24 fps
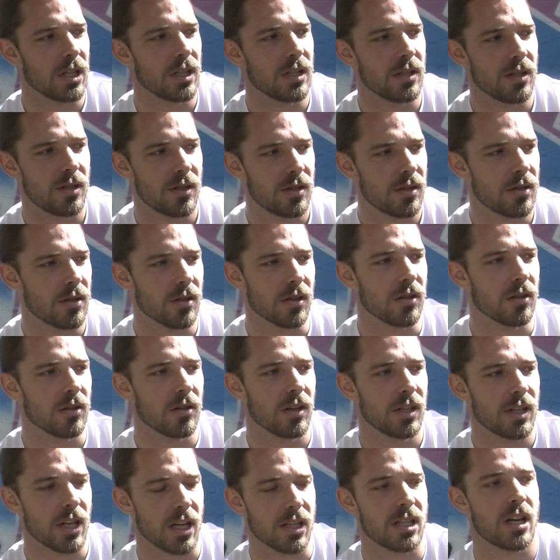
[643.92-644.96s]
is sort of,
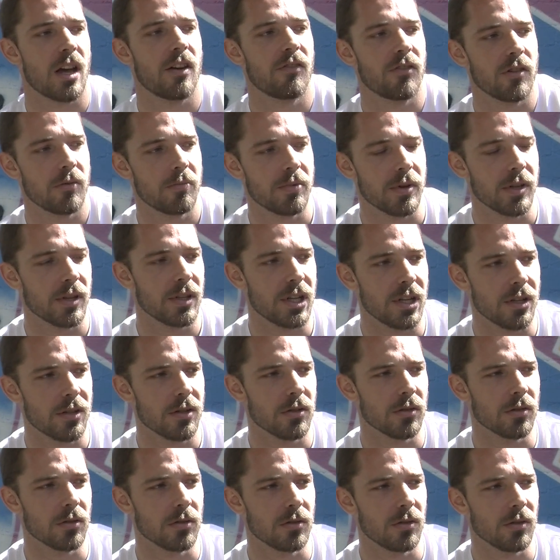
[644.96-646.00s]
it does have a
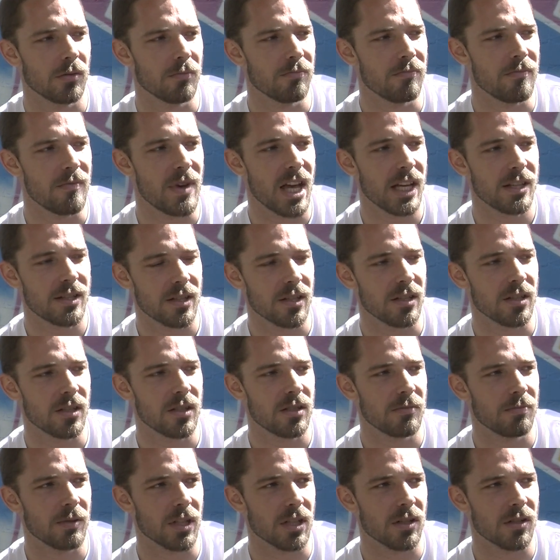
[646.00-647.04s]
political
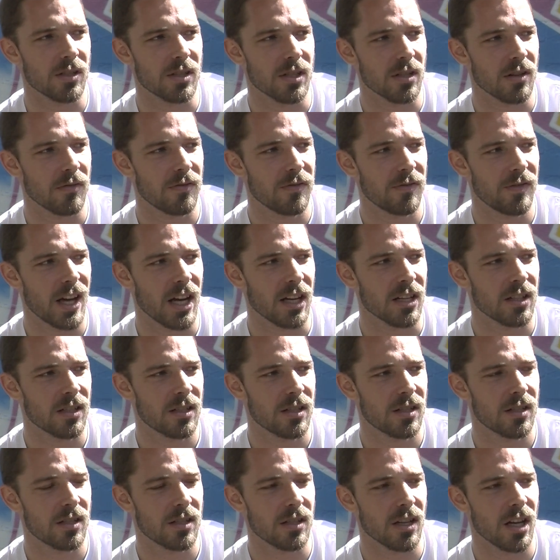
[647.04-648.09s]
message because it
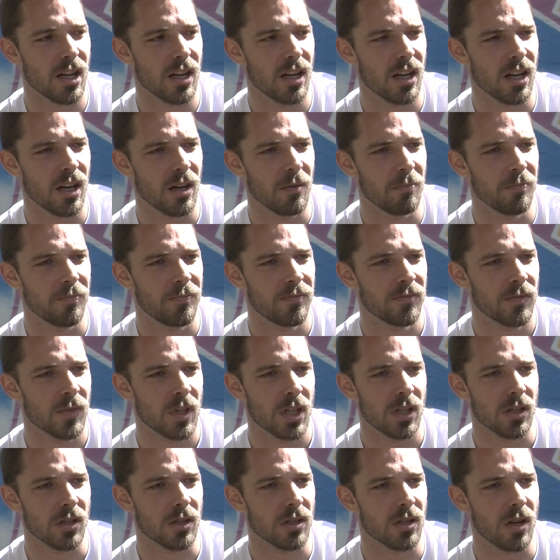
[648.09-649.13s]
affects,
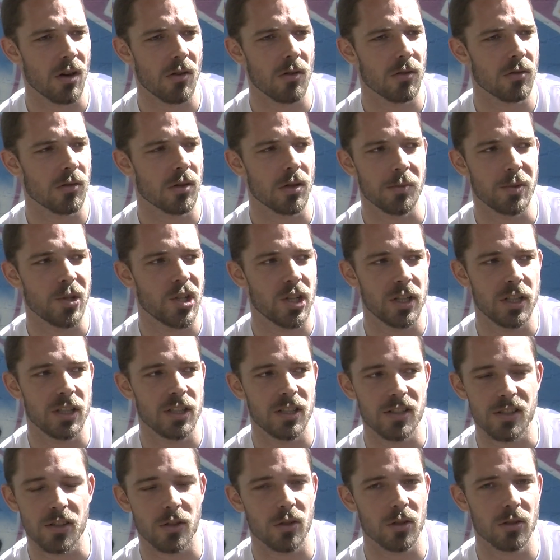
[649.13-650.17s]
all
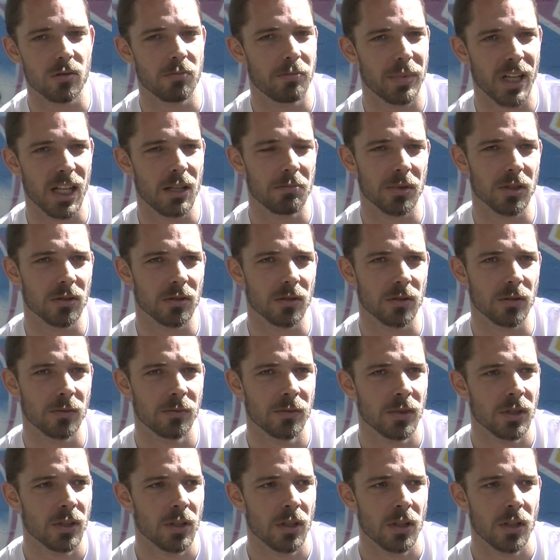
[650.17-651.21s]
communities, all people,
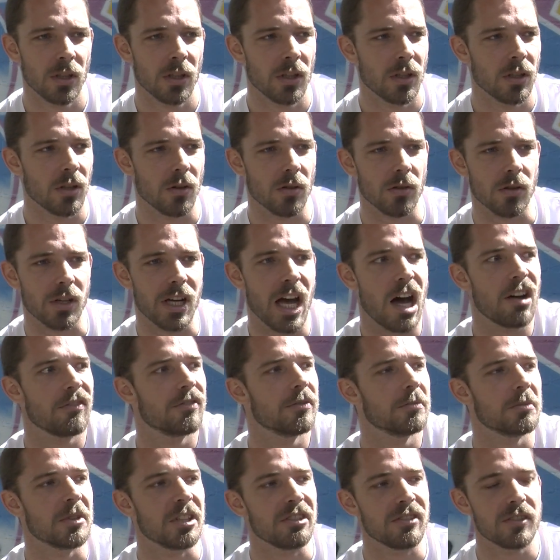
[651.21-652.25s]
all
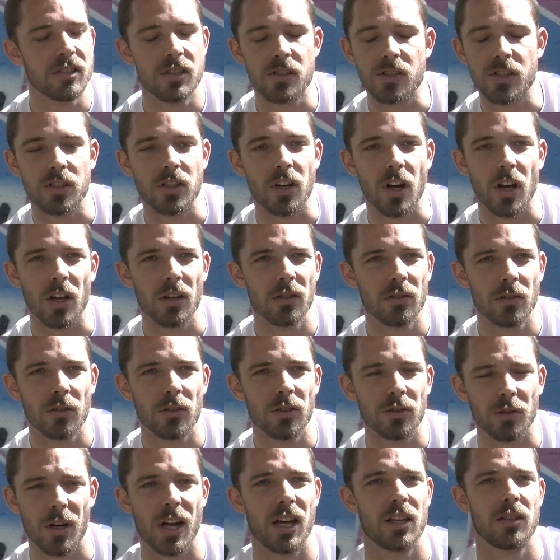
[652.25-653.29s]
governments,
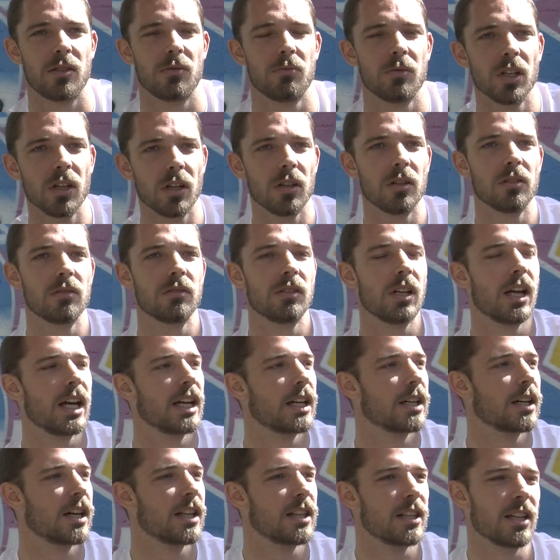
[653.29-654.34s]
throughout the world.
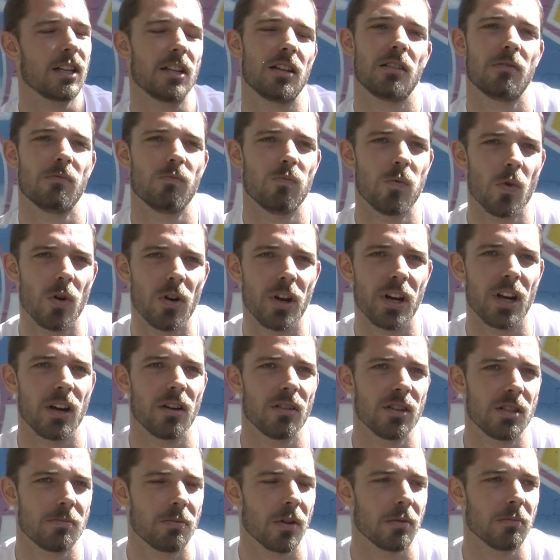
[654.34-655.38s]
Like, I think water
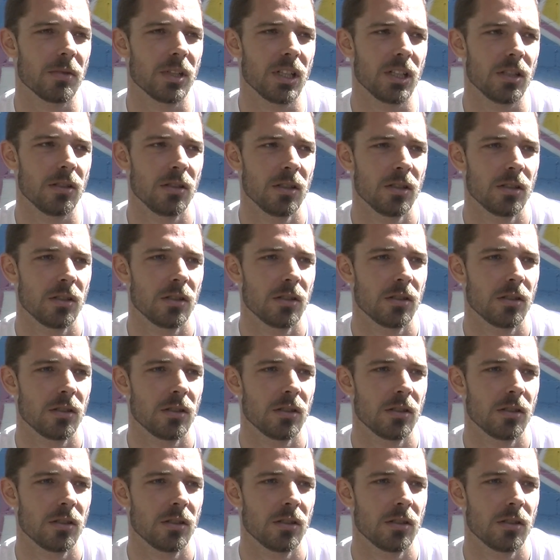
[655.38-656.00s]
is probably,